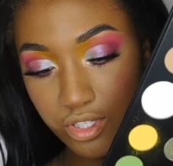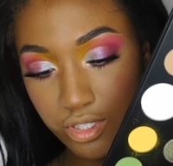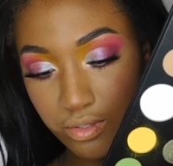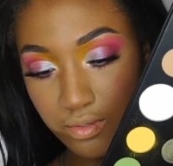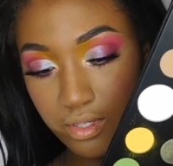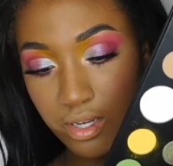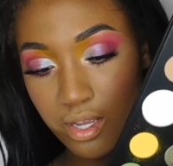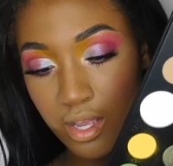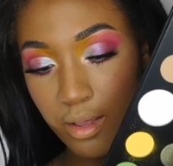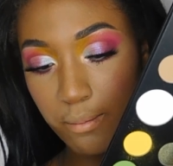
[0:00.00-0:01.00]
Tune.
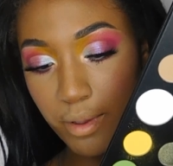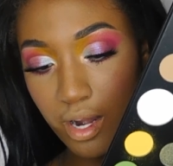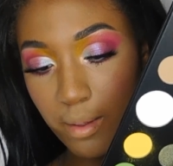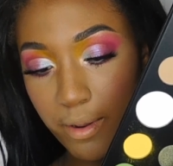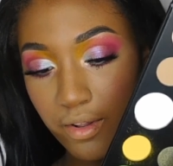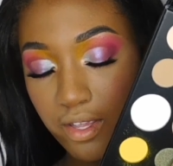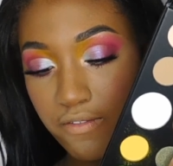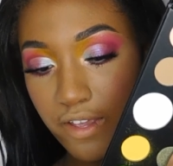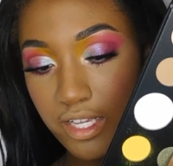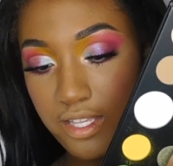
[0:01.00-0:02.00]
But apparently
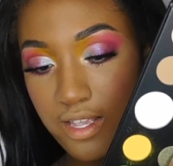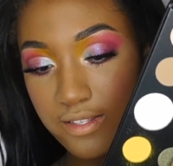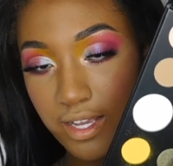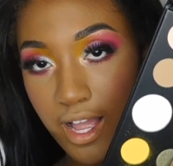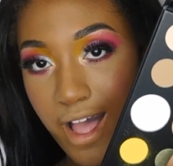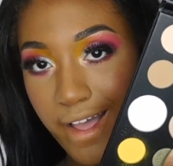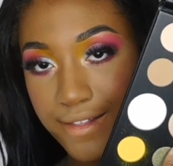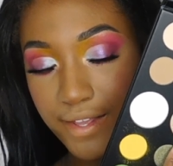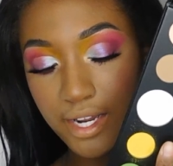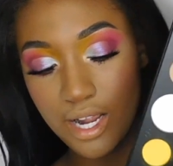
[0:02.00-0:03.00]
Face is like a
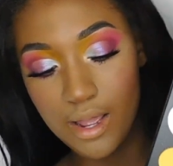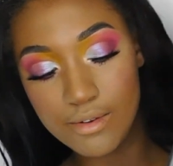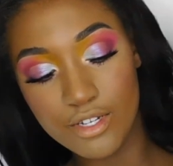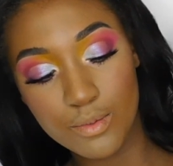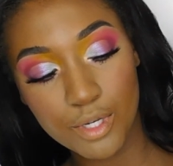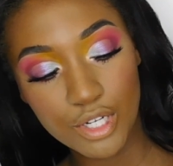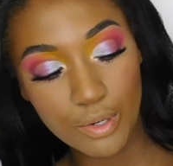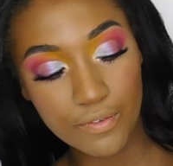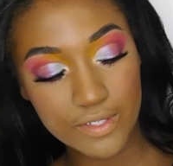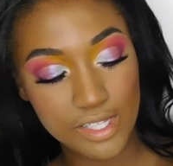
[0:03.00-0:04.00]
highlight. I just want to
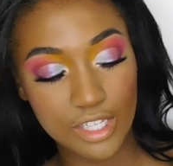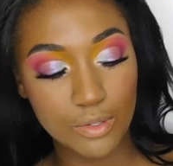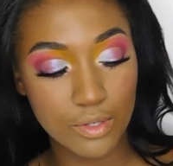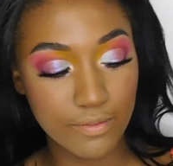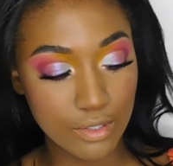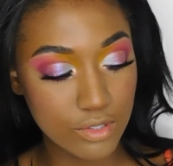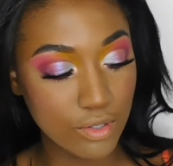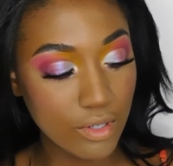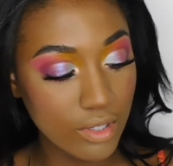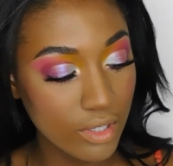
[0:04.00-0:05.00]
know if it's like
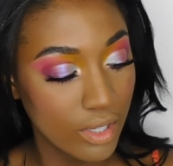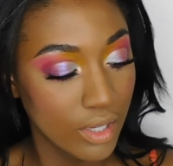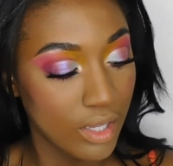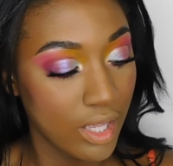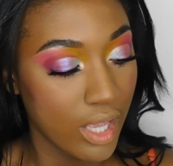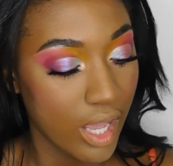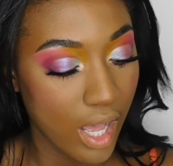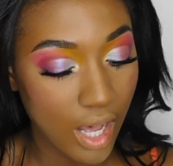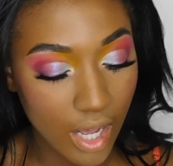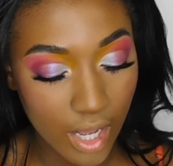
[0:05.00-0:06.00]
universal.
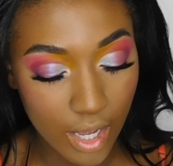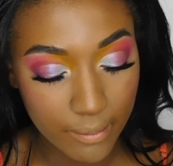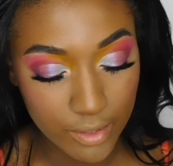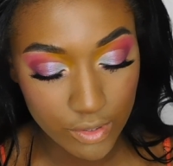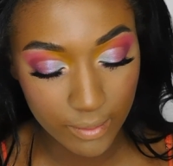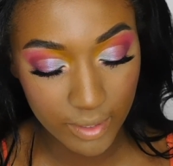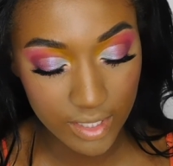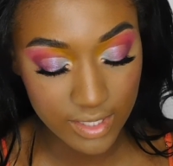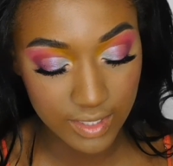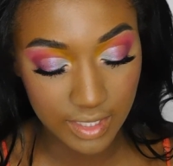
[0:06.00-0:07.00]
So I'm going
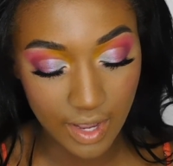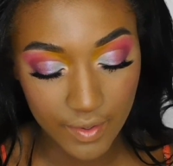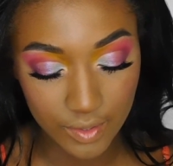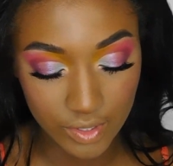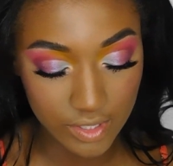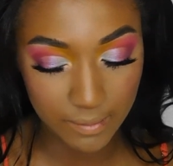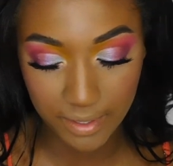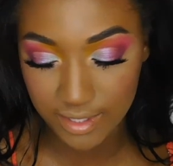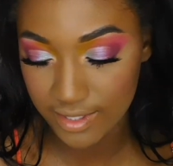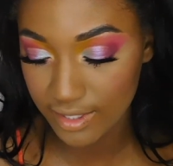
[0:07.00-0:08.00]
to see how it looks on
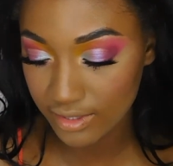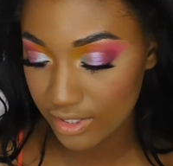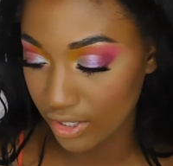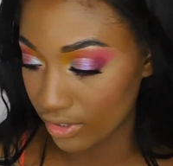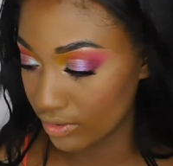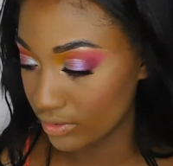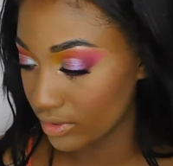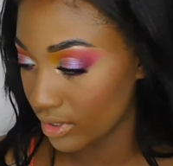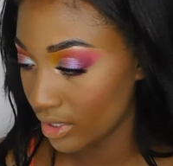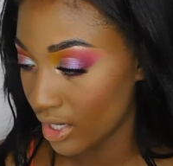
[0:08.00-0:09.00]
my skin tone.
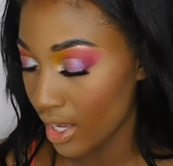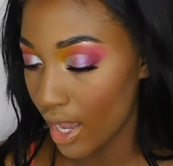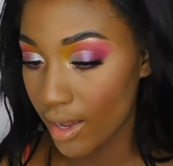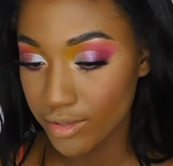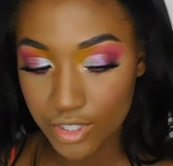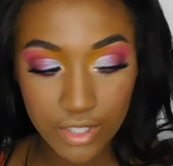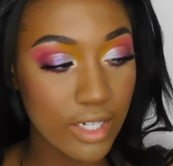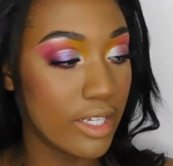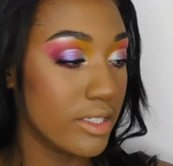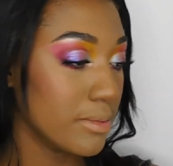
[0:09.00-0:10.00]
I'm sure
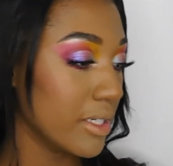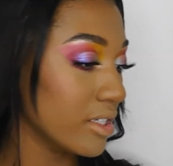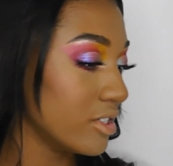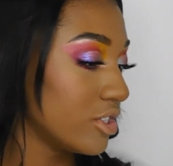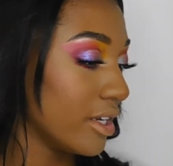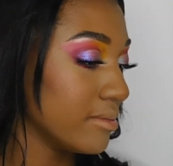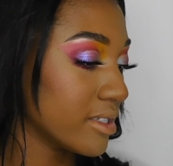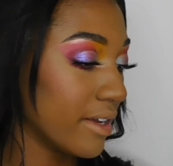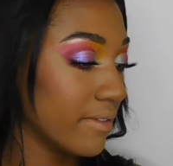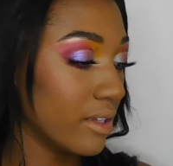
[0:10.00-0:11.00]
it is, because James
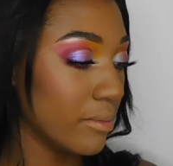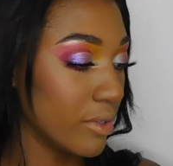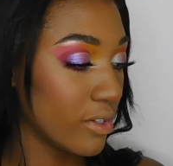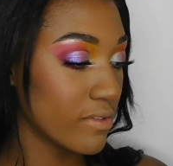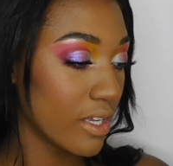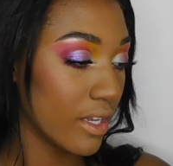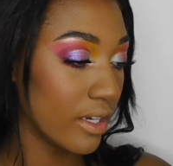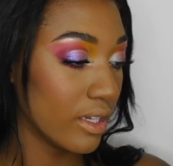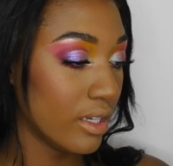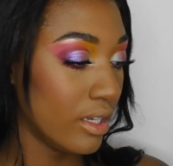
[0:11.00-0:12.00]
definitely believes in
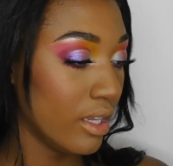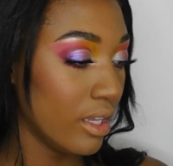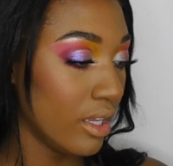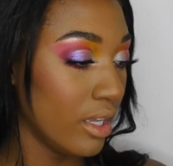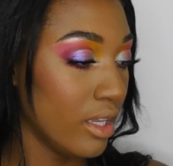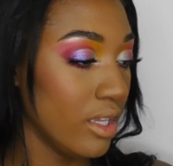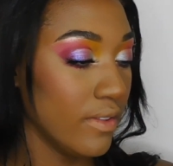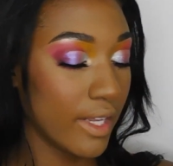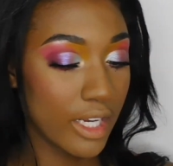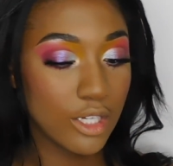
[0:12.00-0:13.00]

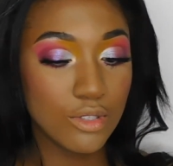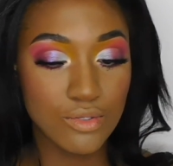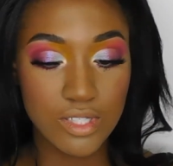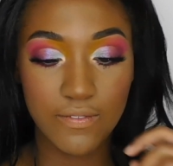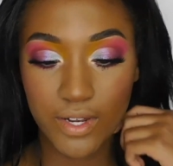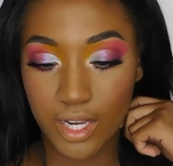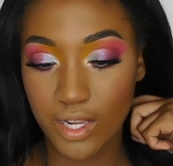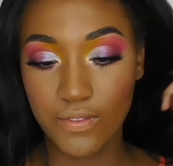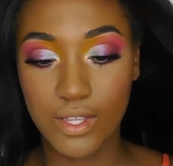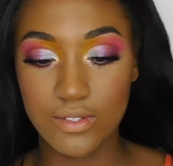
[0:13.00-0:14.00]
like
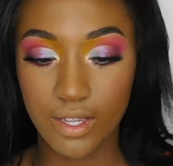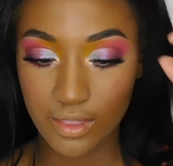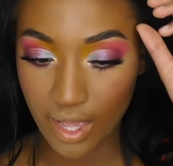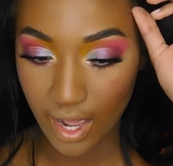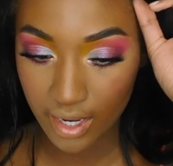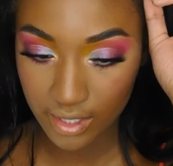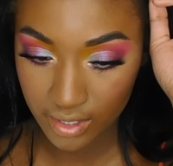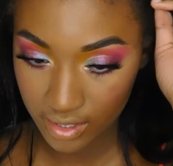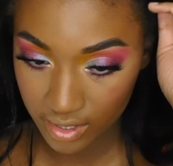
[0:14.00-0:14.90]
inclusivity and things like that.